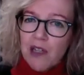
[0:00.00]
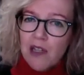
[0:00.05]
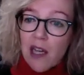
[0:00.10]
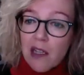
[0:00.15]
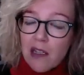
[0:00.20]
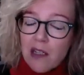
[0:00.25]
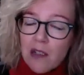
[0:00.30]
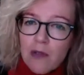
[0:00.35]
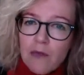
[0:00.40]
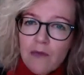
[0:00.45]

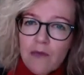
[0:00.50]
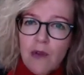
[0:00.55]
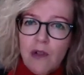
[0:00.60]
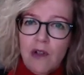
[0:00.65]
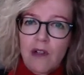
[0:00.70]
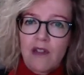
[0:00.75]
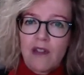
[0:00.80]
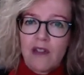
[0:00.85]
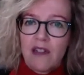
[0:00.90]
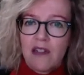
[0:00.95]

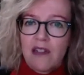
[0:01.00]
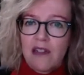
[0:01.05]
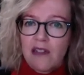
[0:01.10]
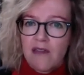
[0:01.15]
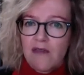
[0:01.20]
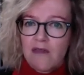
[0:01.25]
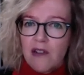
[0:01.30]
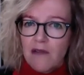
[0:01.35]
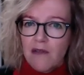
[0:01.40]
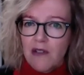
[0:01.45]
extroverted and
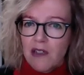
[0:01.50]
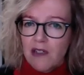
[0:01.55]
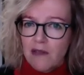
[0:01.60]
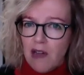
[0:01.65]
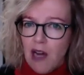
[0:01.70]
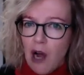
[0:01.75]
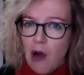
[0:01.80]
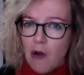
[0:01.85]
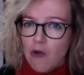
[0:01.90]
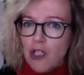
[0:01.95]
very
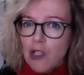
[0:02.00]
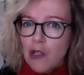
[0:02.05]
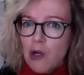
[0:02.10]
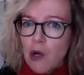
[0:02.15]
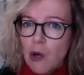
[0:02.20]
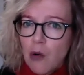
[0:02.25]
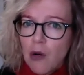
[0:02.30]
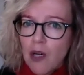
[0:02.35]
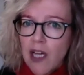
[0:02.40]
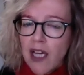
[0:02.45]

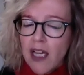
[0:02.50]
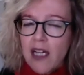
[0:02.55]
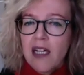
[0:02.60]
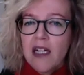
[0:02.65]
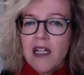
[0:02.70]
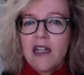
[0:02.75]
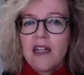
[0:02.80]
outgoing.